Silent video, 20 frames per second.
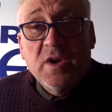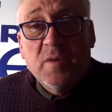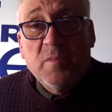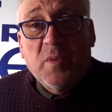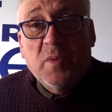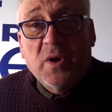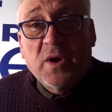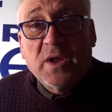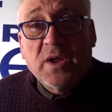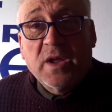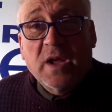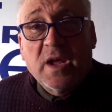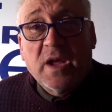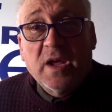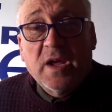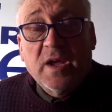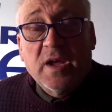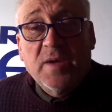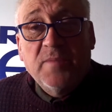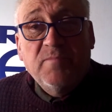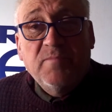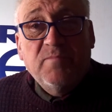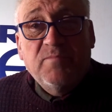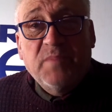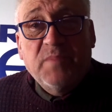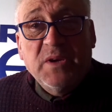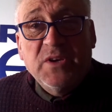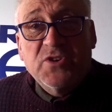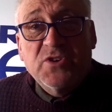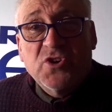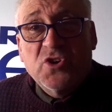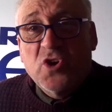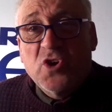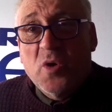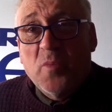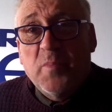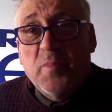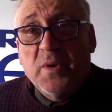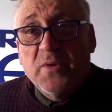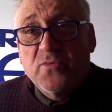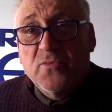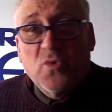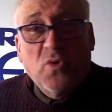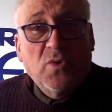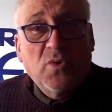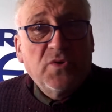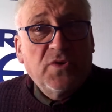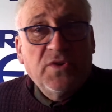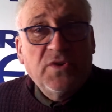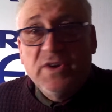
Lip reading: by being dug up and ruined.